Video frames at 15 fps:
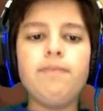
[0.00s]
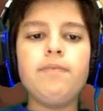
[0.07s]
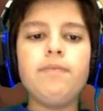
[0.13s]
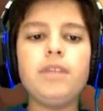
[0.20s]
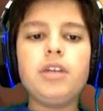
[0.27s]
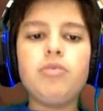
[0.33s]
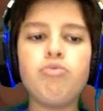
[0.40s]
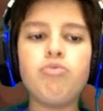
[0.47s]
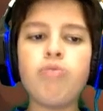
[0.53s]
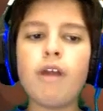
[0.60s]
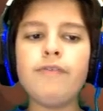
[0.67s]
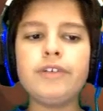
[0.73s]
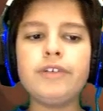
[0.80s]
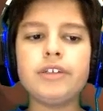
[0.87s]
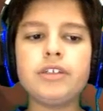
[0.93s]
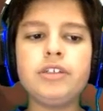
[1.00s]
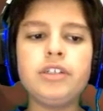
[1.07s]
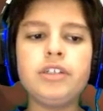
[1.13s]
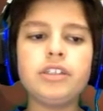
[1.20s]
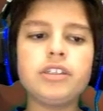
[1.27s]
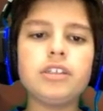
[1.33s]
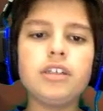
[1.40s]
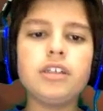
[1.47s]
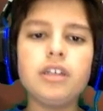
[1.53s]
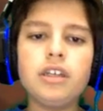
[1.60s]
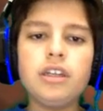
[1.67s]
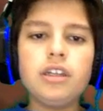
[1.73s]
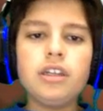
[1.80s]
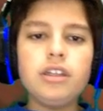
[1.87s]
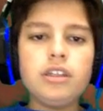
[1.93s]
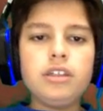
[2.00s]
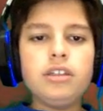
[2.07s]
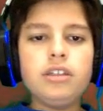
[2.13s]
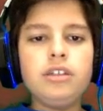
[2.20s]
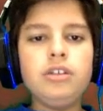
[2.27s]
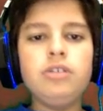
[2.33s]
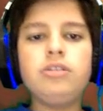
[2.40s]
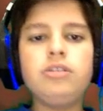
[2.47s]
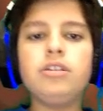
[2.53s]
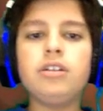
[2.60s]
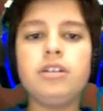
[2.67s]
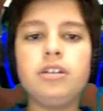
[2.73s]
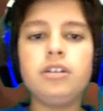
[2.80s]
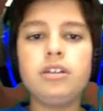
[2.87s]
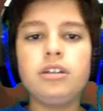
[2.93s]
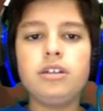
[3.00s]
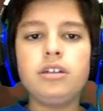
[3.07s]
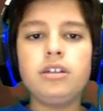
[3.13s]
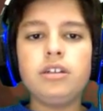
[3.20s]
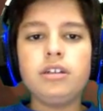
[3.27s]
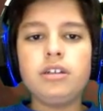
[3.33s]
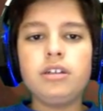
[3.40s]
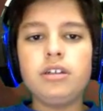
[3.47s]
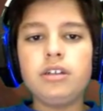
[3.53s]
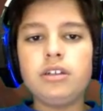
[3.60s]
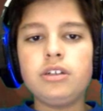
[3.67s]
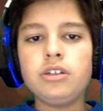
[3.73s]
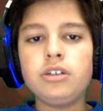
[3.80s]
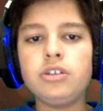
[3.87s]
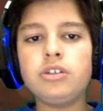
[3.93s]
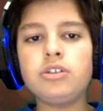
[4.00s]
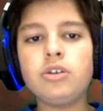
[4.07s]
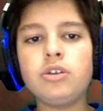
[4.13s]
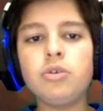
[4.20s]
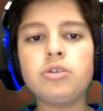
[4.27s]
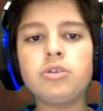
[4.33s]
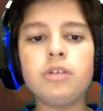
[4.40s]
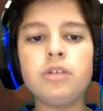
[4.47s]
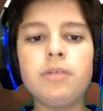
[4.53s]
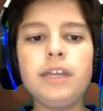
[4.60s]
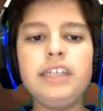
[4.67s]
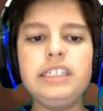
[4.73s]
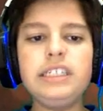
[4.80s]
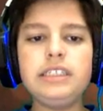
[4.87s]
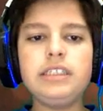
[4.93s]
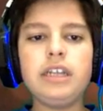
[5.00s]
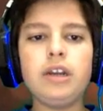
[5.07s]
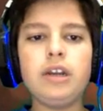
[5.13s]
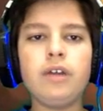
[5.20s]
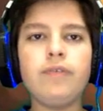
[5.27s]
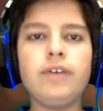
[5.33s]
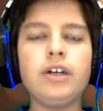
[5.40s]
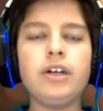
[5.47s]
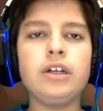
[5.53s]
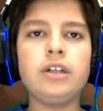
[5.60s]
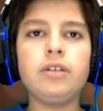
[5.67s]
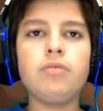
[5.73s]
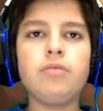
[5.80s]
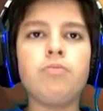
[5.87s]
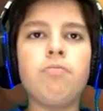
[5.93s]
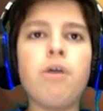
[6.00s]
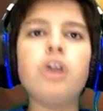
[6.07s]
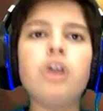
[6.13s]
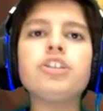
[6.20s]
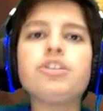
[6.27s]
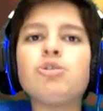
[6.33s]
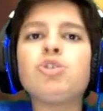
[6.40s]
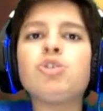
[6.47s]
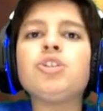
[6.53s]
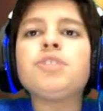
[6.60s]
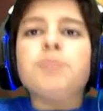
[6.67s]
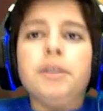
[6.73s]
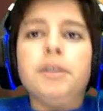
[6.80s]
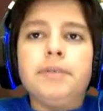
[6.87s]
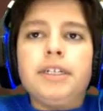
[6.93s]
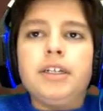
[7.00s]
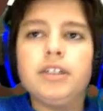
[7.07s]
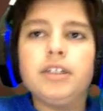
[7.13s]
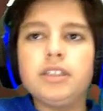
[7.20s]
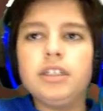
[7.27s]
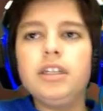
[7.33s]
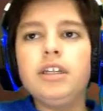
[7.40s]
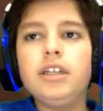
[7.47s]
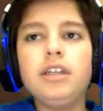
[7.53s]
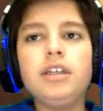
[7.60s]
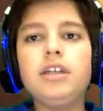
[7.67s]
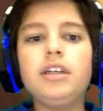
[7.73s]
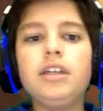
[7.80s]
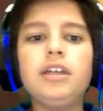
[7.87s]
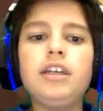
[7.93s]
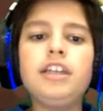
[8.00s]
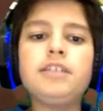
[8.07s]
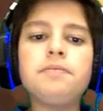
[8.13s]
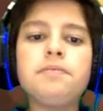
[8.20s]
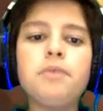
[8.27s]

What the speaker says: Rather just use a Soulscar Mage instead of a Monastery Spear because it's more